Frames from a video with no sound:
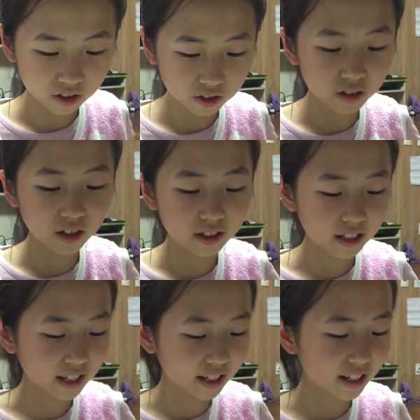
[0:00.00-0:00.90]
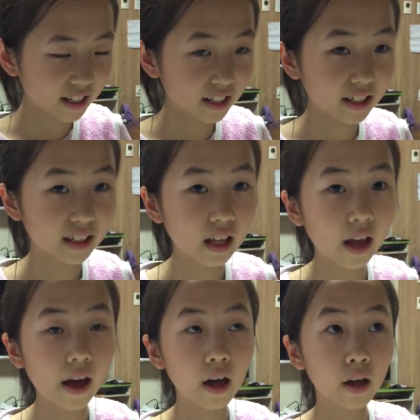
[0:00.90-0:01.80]
Yuno think
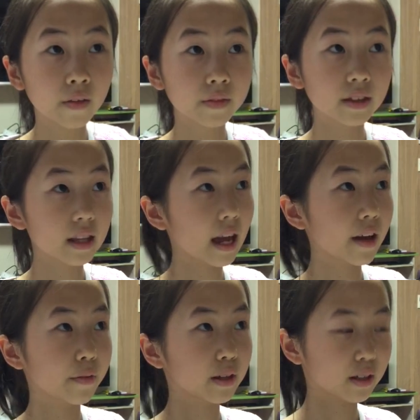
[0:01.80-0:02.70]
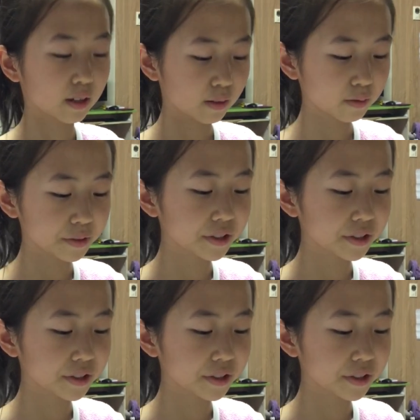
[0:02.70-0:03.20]
they will go